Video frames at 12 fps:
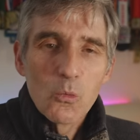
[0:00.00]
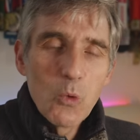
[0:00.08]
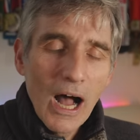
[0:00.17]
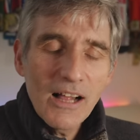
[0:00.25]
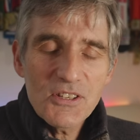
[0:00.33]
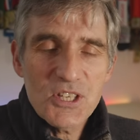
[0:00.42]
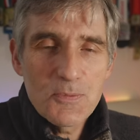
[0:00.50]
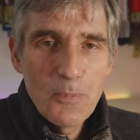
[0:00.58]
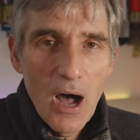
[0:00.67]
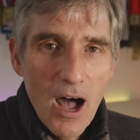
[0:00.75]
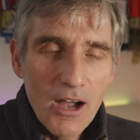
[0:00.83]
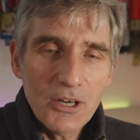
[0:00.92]
Whilst
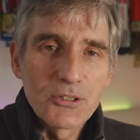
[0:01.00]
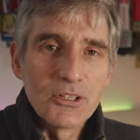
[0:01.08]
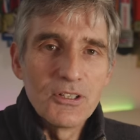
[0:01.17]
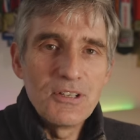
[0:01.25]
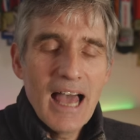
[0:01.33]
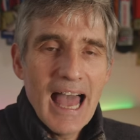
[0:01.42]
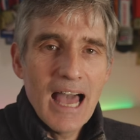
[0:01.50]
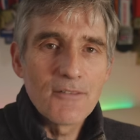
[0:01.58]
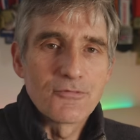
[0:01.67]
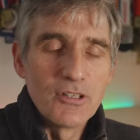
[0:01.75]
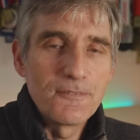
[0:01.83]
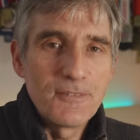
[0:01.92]
Parkrun
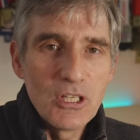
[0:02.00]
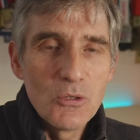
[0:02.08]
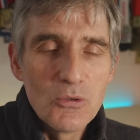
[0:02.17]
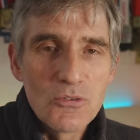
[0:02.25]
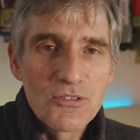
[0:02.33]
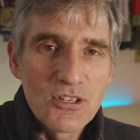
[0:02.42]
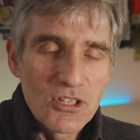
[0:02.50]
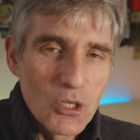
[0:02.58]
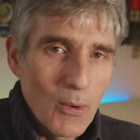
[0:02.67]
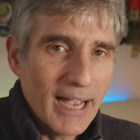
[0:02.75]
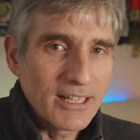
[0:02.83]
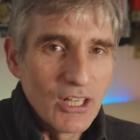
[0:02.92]
have refused
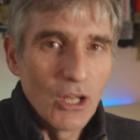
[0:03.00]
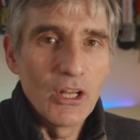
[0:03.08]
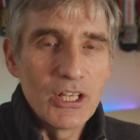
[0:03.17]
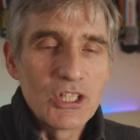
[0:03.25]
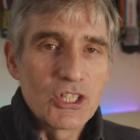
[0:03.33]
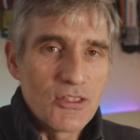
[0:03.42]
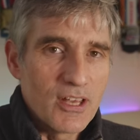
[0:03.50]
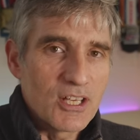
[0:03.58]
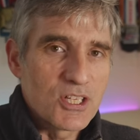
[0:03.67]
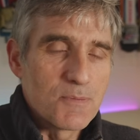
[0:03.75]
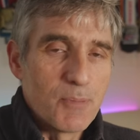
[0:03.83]
to acknowledge this,